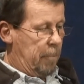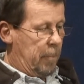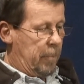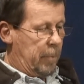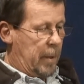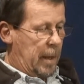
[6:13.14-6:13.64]

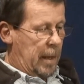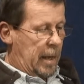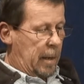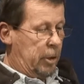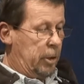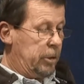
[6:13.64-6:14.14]

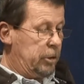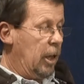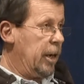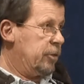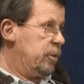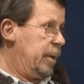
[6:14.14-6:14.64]
And he
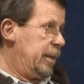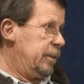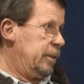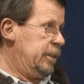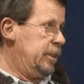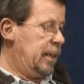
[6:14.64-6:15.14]
knew his
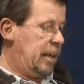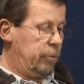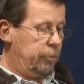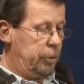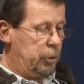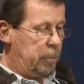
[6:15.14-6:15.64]
likes about
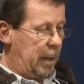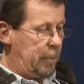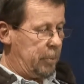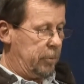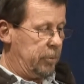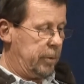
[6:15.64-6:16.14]
his love of
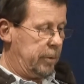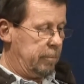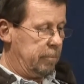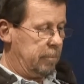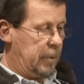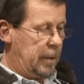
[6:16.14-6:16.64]

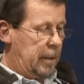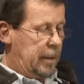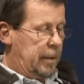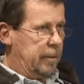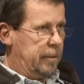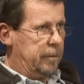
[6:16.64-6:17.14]
newspapers
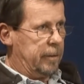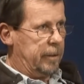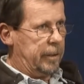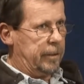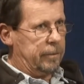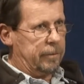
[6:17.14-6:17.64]

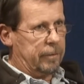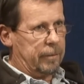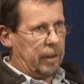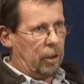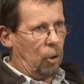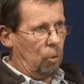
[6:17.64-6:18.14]
and
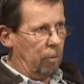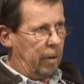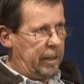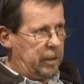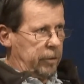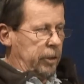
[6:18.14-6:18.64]
these
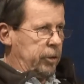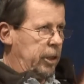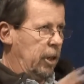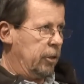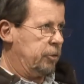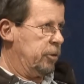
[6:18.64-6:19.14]
whole range
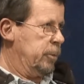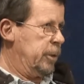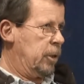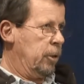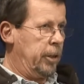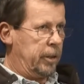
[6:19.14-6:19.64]
of things he
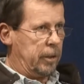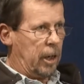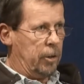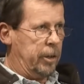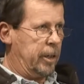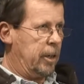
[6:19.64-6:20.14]
likes to do,
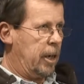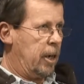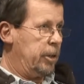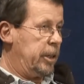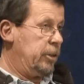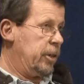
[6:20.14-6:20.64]
including
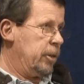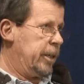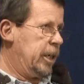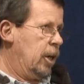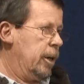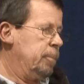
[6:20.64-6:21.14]
owning
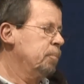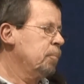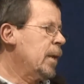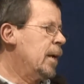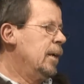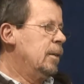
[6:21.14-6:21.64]
his own
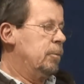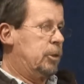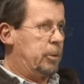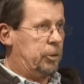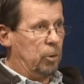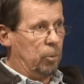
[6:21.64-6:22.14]
airline,
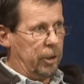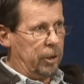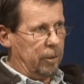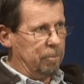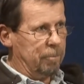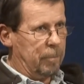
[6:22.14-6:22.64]
which we're
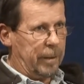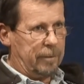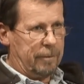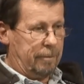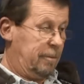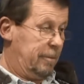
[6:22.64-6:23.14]
still working on.
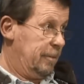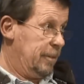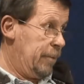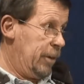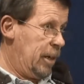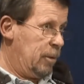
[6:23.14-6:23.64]
But
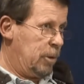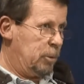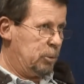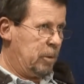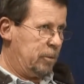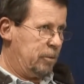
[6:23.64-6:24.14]
you never know.